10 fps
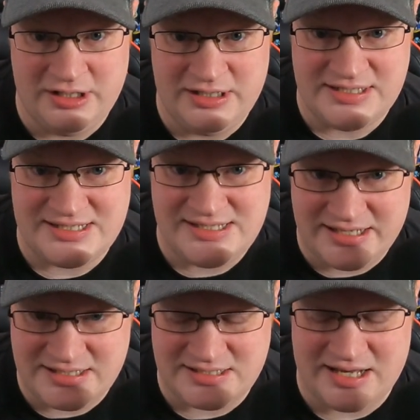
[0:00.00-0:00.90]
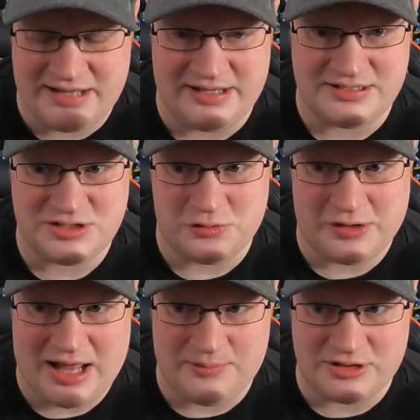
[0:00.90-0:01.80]
six, and that Soul
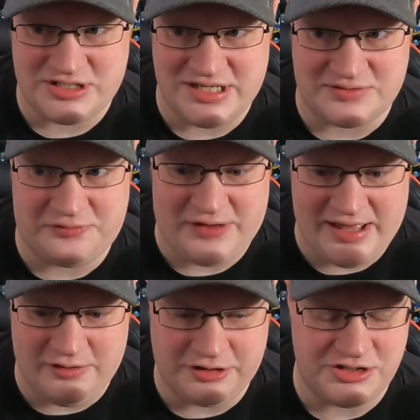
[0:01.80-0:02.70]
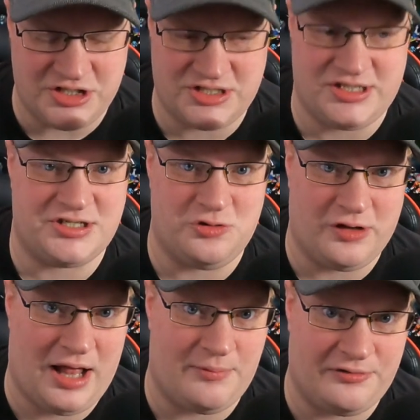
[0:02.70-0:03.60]
Calibur six failed just like Soul
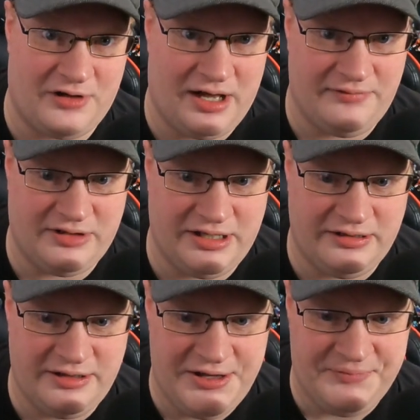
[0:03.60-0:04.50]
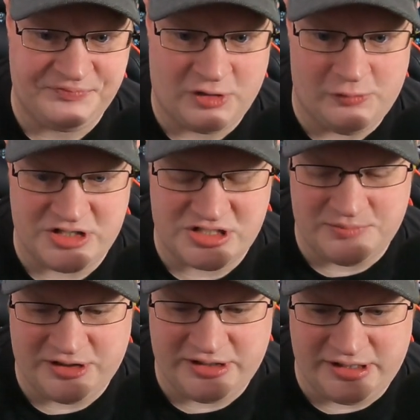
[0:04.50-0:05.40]
Calibur five did, which is
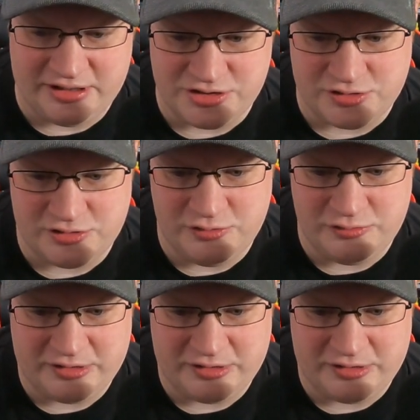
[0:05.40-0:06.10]
completely untrue.